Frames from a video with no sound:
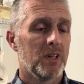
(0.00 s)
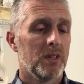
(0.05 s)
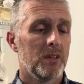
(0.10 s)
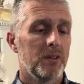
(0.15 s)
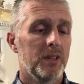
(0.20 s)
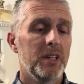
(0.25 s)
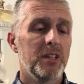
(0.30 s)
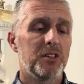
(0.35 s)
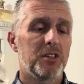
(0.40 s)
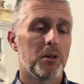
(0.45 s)

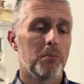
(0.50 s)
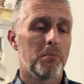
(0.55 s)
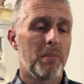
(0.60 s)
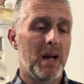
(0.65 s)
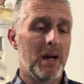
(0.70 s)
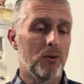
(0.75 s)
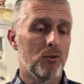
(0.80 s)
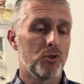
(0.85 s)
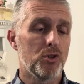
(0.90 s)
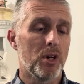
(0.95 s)
The eastern
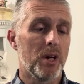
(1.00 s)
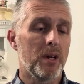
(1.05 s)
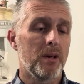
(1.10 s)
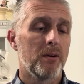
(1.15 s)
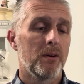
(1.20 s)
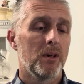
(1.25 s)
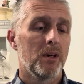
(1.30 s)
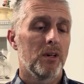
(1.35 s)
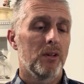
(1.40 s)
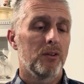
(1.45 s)
boundary,
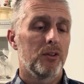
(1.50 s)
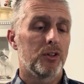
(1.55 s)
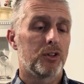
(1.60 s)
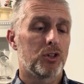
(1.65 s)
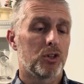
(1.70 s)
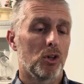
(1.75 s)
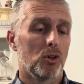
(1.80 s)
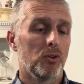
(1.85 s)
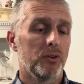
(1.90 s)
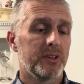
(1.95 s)
the
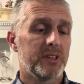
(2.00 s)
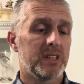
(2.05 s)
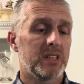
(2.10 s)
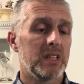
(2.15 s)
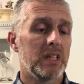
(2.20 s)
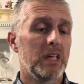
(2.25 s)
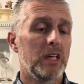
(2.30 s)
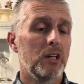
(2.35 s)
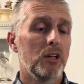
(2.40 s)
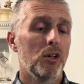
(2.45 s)
Salt
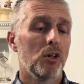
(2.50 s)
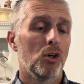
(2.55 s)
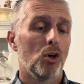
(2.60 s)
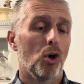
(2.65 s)
Sea